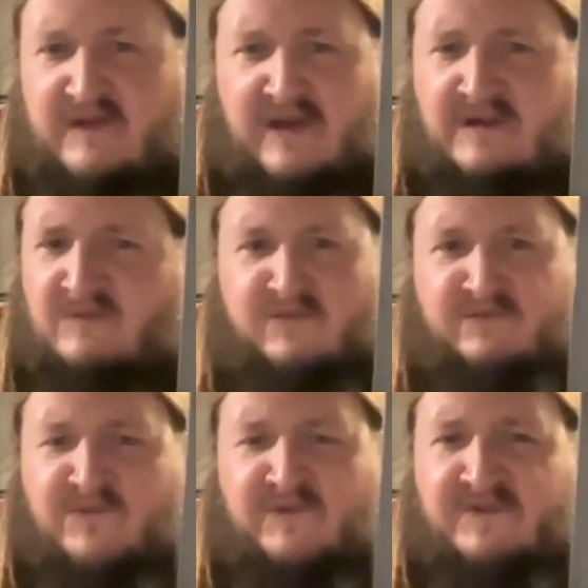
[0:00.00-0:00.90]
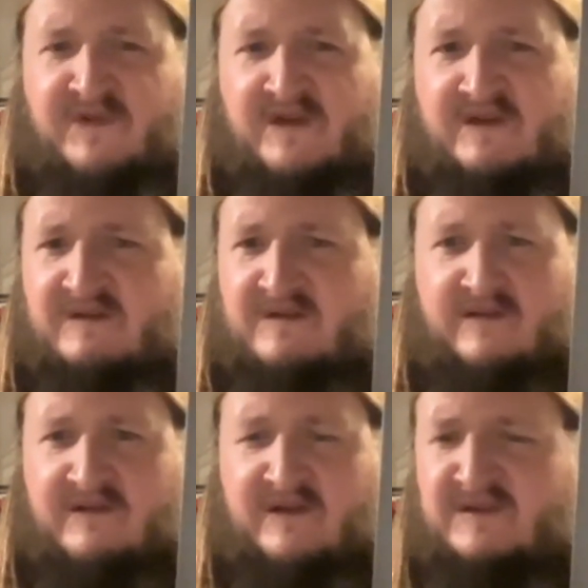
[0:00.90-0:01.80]
anyone with
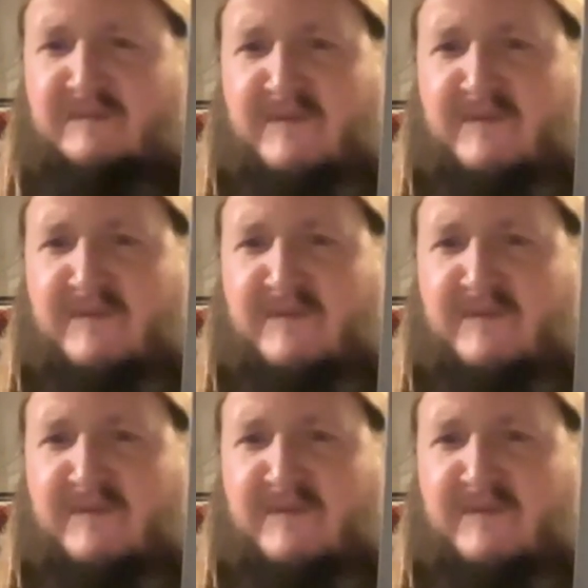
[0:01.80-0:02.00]
in the